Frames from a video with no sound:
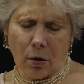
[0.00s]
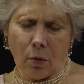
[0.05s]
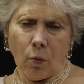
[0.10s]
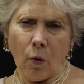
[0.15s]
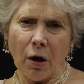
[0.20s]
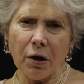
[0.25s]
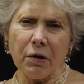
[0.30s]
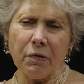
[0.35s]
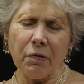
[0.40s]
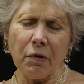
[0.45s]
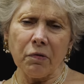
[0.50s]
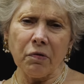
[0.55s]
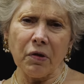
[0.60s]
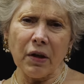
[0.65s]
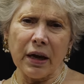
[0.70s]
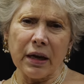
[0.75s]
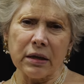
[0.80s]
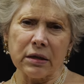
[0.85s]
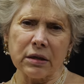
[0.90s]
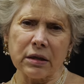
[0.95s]
One of the
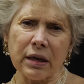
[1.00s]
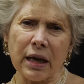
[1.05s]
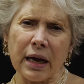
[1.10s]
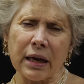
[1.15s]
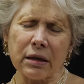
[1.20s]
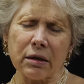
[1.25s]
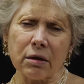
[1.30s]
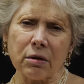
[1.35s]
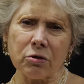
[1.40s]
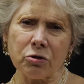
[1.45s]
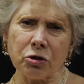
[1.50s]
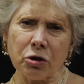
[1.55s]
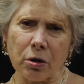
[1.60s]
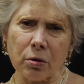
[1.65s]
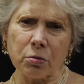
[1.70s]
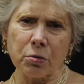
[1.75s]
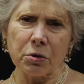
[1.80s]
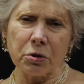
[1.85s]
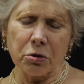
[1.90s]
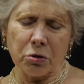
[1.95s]
things that
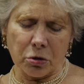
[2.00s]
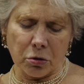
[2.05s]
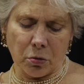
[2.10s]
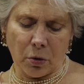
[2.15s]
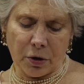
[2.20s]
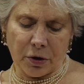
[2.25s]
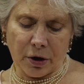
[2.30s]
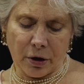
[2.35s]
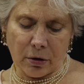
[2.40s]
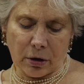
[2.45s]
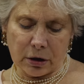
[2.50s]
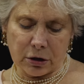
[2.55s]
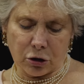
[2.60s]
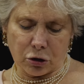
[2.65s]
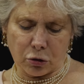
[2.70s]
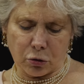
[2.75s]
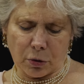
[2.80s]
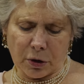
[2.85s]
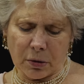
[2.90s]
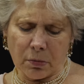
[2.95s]
children do when they're
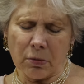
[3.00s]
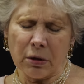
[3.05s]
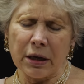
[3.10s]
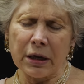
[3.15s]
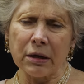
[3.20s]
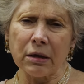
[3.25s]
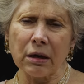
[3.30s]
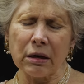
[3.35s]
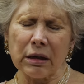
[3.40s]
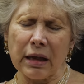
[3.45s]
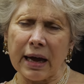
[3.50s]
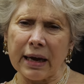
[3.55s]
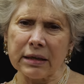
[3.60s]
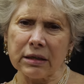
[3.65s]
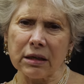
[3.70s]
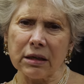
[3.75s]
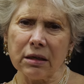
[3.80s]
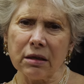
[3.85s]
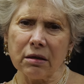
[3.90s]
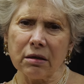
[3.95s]
extremely
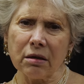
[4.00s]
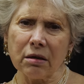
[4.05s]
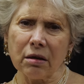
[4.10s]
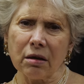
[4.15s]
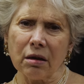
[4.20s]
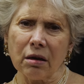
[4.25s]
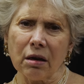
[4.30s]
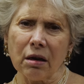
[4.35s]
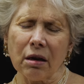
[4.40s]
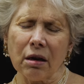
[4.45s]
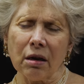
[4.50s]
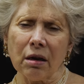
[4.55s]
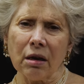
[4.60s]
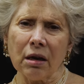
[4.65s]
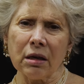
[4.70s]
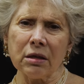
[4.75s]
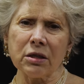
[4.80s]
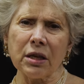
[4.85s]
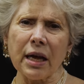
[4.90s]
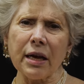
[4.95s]
neglected
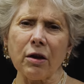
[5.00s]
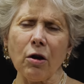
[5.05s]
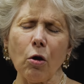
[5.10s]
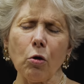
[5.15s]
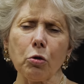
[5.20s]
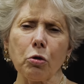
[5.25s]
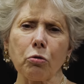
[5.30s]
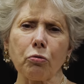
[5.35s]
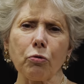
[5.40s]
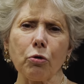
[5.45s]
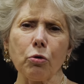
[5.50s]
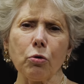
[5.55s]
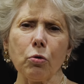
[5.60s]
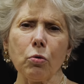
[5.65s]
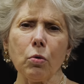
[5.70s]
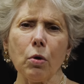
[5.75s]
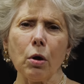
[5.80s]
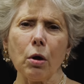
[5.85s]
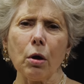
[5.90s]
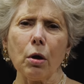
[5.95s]
is they go
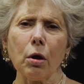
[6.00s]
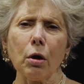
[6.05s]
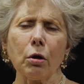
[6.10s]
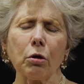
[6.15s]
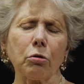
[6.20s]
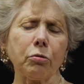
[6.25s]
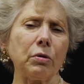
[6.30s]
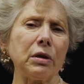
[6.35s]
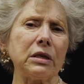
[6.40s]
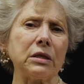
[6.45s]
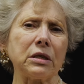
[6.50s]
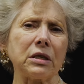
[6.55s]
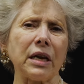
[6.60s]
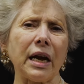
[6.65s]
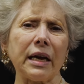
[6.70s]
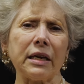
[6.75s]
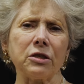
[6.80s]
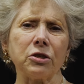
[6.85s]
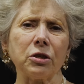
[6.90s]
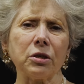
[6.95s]
through three
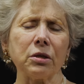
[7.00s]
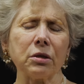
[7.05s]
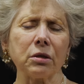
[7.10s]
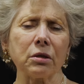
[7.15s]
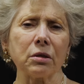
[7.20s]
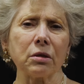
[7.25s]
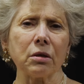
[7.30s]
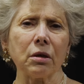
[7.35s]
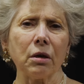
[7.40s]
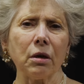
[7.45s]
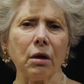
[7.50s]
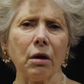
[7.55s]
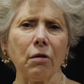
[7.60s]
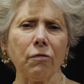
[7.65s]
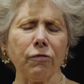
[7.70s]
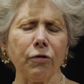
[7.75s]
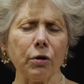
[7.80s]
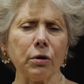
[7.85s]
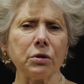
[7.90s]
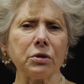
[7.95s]
stages.
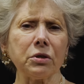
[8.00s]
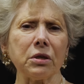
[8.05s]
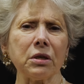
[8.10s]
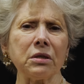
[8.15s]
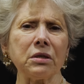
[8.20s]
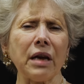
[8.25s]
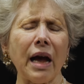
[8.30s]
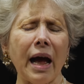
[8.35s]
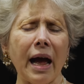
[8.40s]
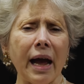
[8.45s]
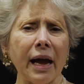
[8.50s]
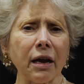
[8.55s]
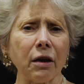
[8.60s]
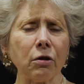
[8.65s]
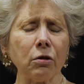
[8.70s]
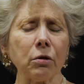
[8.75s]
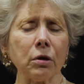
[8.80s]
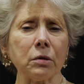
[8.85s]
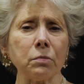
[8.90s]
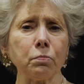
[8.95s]
First is
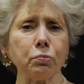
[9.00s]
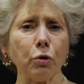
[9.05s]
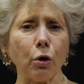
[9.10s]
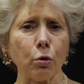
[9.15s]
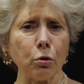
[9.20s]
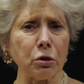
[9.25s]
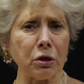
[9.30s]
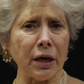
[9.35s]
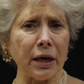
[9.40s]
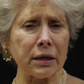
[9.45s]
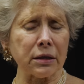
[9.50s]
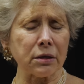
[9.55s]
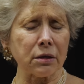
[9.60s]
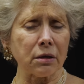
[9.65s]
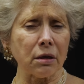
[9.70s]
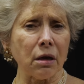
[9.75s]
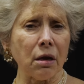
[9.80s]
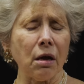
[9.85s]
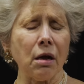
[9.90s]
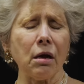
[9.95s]
anger and
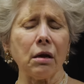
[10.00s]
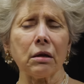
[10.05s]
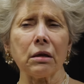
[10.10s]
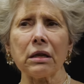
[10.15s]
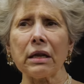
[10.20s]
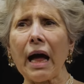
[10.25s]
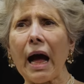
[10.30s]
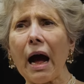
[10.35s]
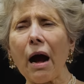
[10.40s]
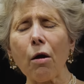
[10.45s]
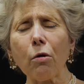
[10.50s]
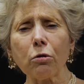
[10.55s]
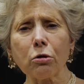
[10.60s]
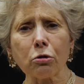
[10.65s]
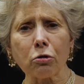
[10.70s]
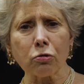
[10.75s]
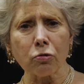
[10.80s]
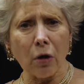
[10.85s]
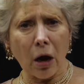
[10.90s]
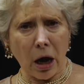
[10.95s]
protest,
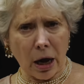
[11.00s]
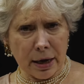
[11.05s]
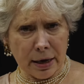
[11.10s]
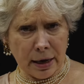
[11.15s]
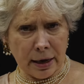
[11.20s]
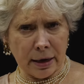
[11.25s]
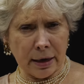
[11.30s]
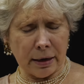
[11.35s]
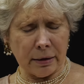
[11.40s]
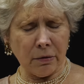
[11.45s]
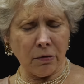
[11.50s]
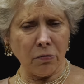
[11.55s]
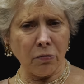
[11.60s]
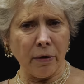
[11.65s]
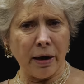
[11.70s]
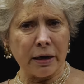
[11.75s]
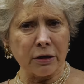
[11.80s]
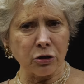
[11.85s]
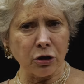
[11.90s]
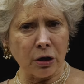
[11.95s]
loud crying and
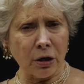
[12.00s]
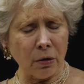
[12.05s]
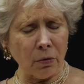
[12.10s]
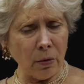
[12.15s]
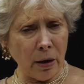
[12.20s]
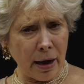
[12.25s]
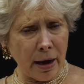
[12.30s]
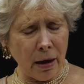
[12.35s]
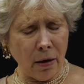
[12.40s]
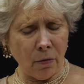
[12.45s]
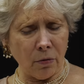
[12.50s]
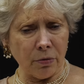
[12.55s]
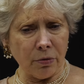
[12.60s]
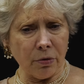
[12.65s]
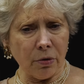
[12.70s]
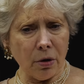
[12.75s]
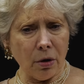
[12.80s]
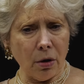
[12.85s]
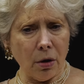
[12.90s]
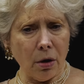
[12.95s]
thrashing around.